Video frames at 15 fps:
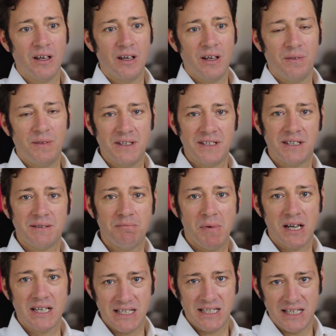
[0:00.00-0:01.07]
This is my
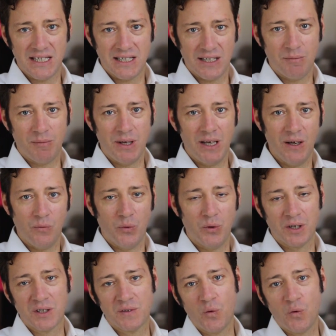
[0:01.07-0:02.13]
system. It works
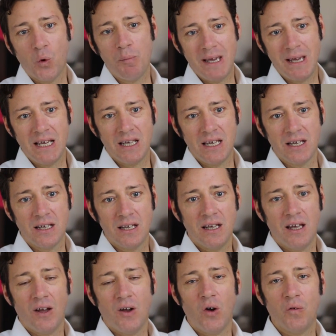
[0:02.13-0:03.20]
for me.
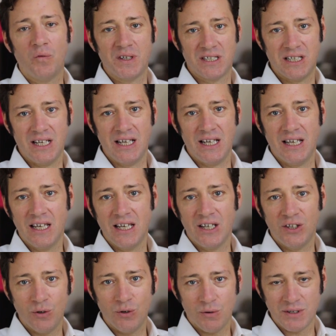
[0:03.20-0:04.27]
Obviously,
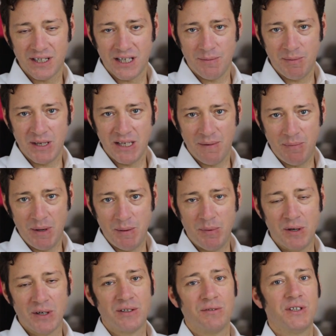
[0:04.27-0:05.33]
yours is going to be deeply
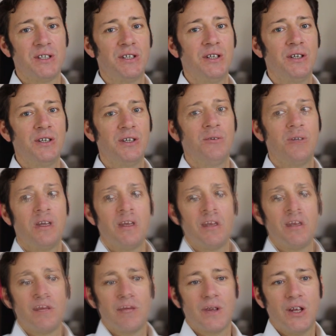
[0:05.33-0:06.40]
personal to you.
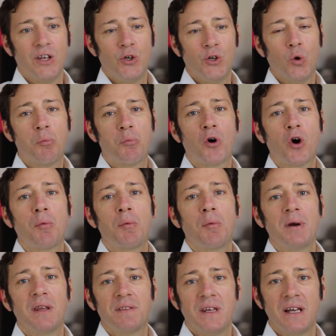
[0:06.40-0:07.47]
You'll probably
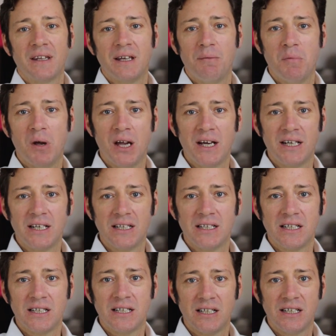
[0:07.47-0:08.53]
think that mine
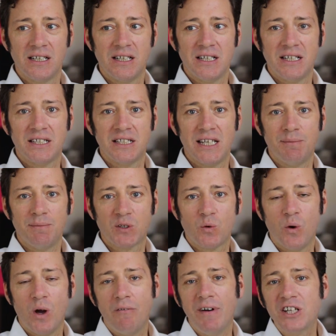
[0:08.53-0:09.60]
seems
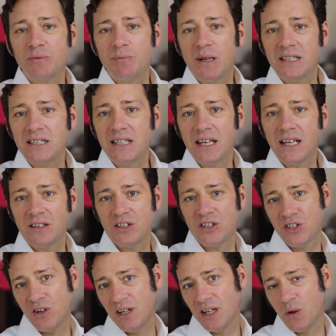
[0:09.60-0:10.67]
quite regimented and
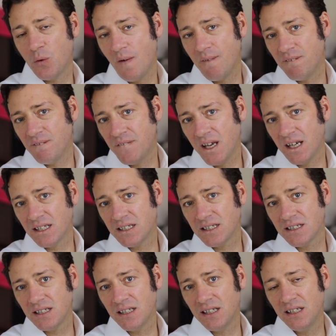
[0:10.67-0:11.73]
certainly quite fixed.